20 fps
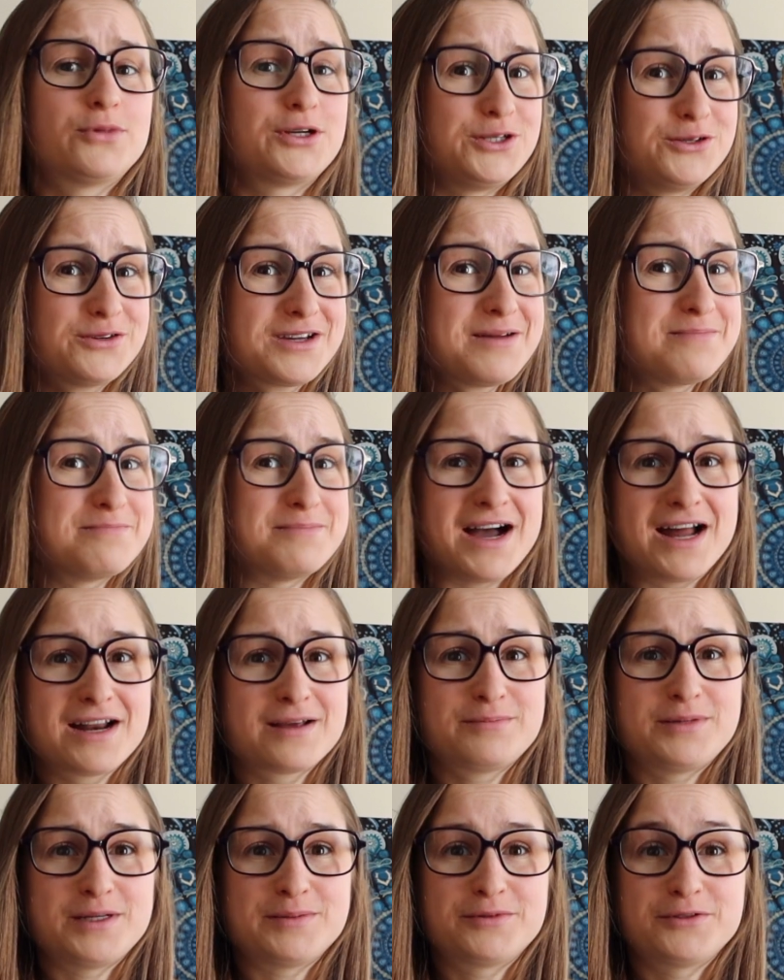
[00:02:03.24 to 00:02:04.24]
when you get mad
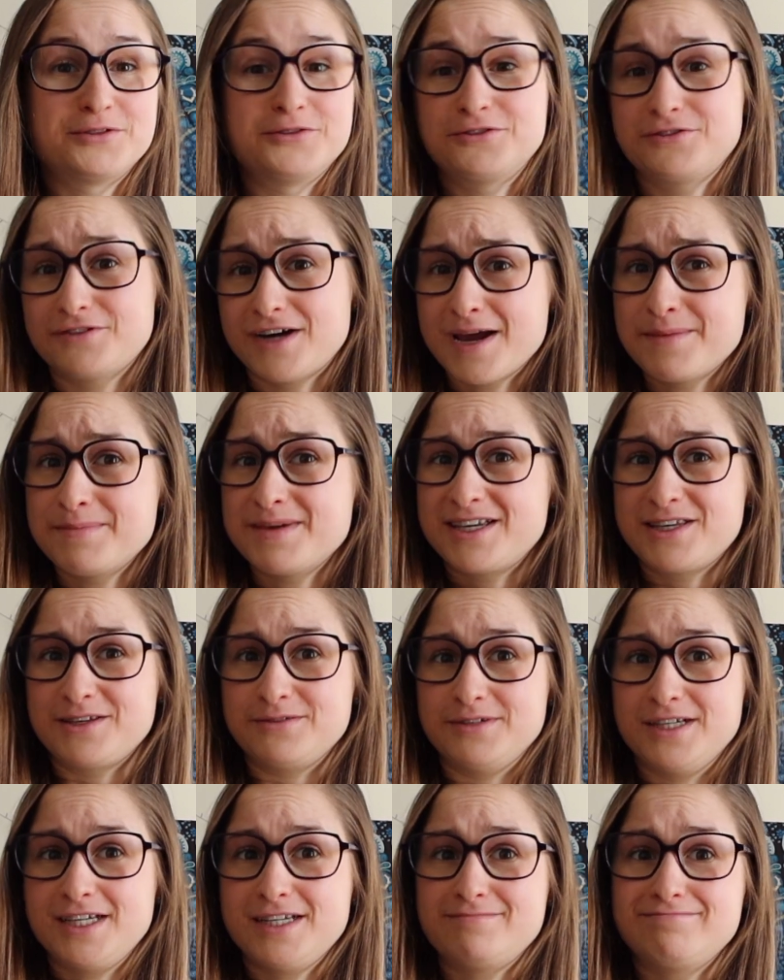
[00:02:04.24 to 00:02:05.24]
at people who try and make
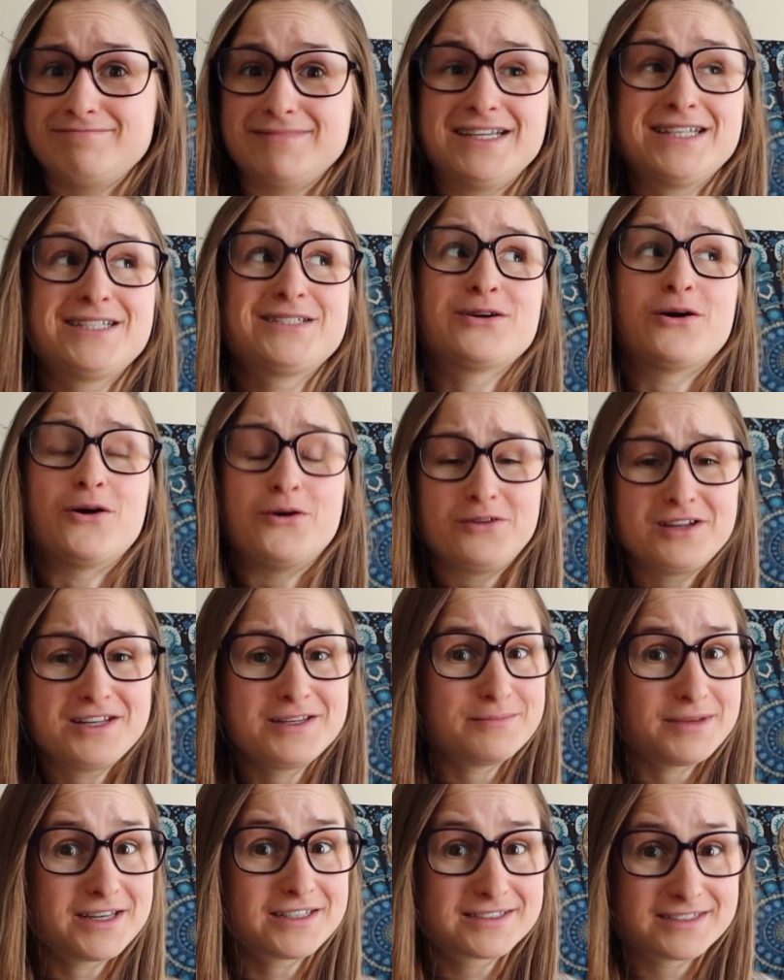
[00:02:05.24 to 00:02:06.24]
you eat, it
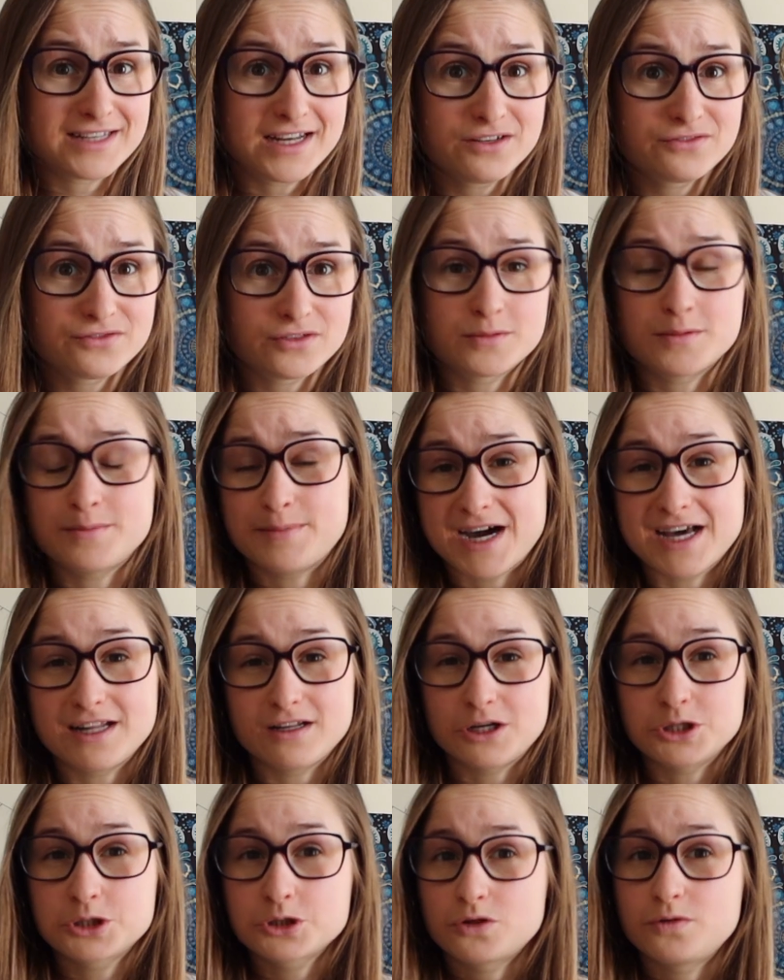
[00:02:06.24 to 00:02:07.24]
totally makes sense from a
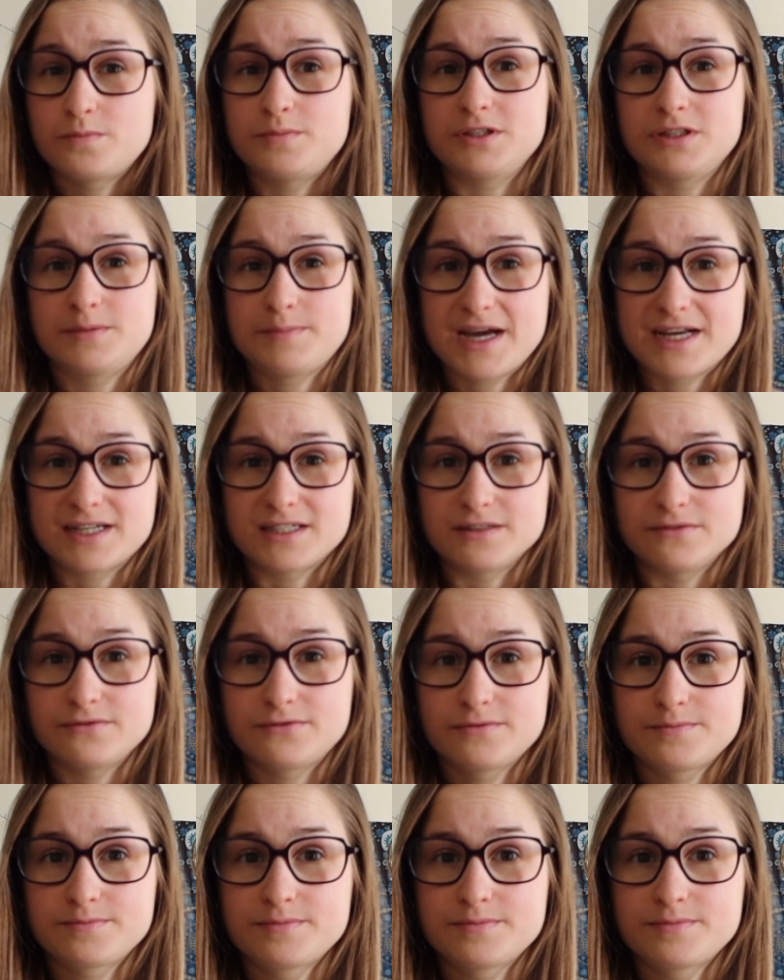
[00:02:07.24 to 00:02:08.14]
biological perspective.